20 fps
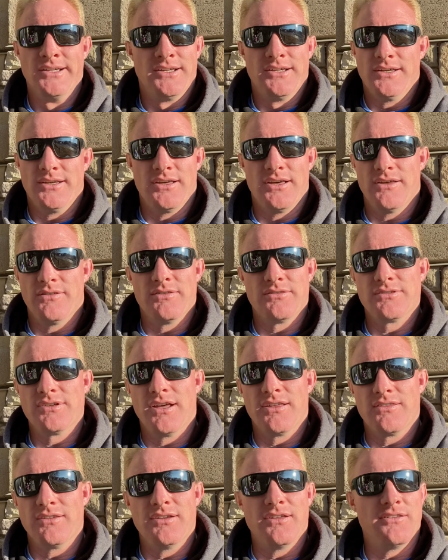there's
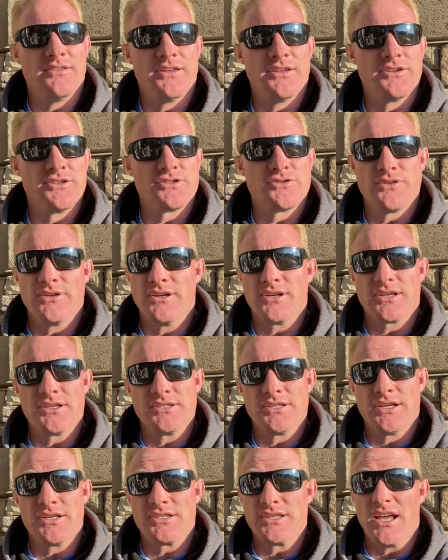nothing in the industry that can
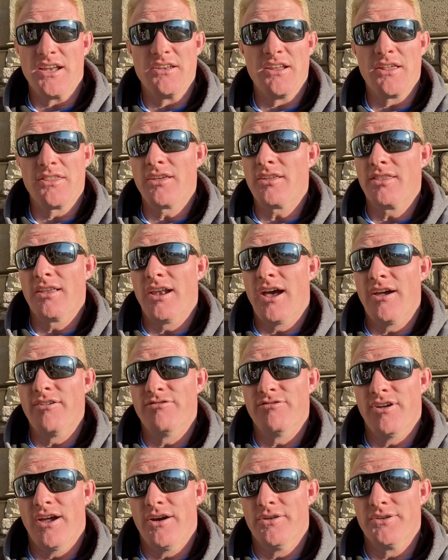touch that. Nothing that I've
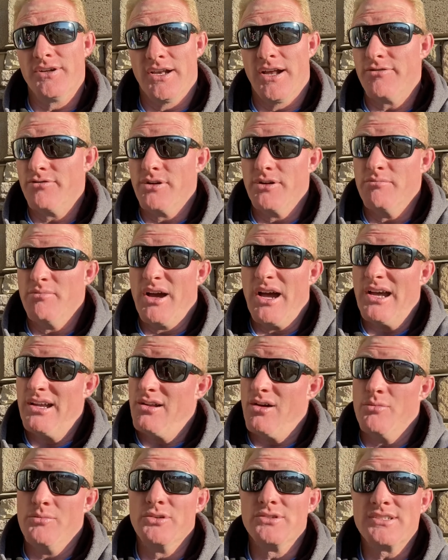found, and I've ridden
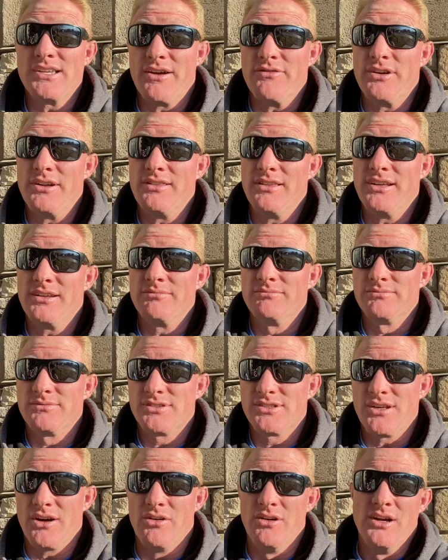behind almost everything.
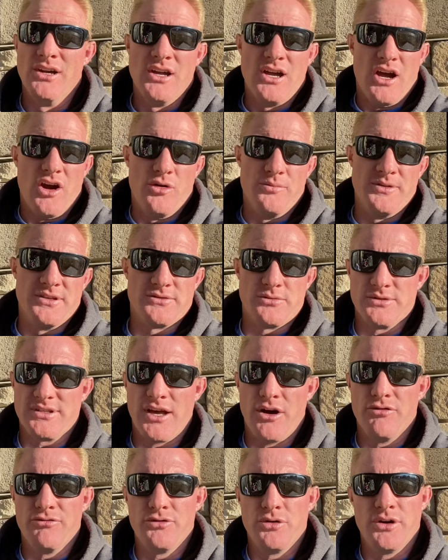So I hope this was
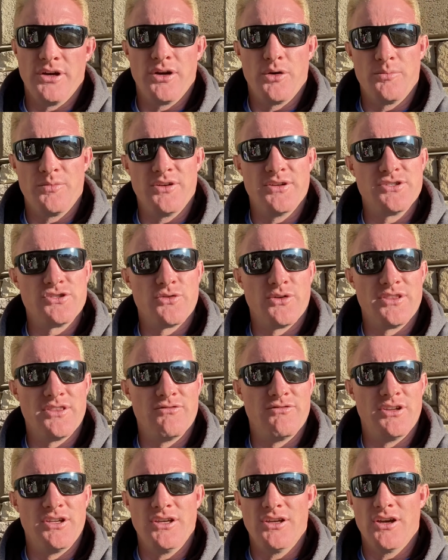helpful. I hope you enjoyed the
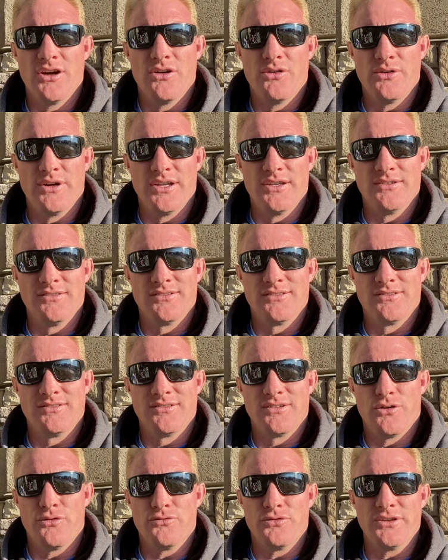video, and
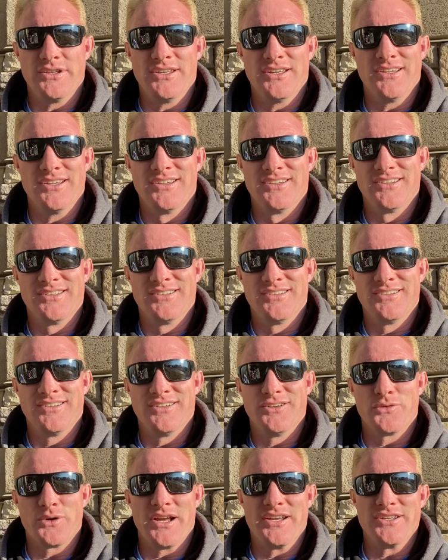hopefully
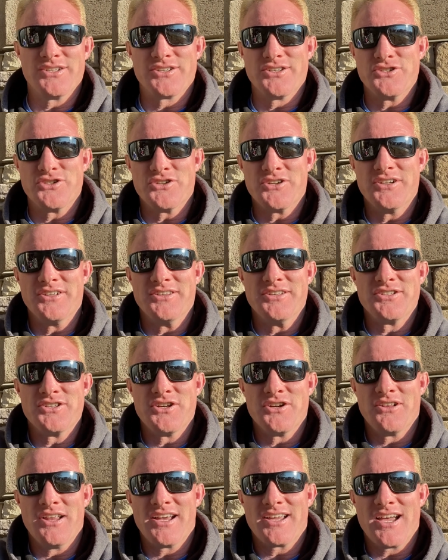you're riding a Centurion this
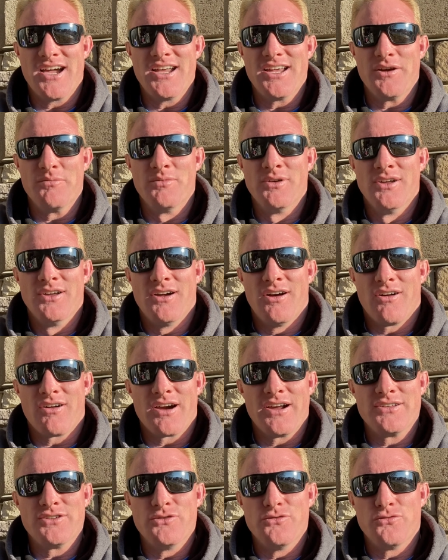year like I am.
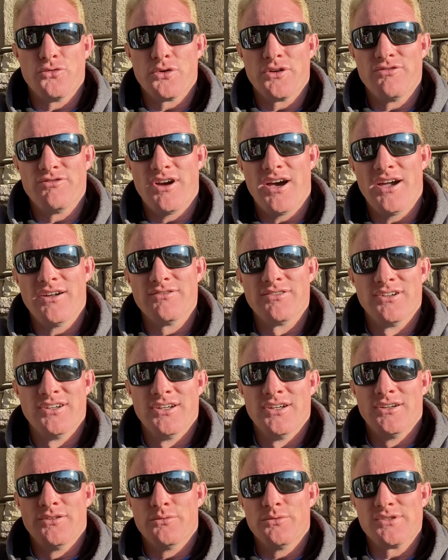RI 245.
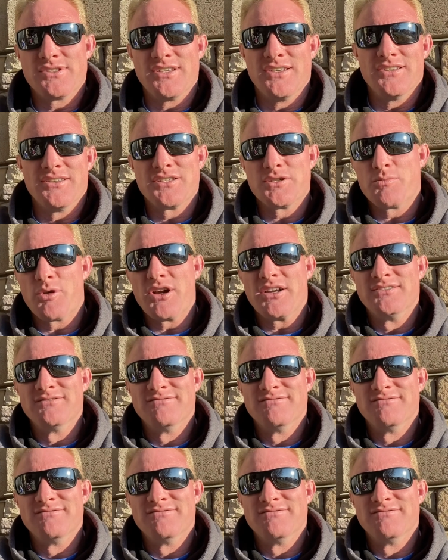We'll see you in the spring.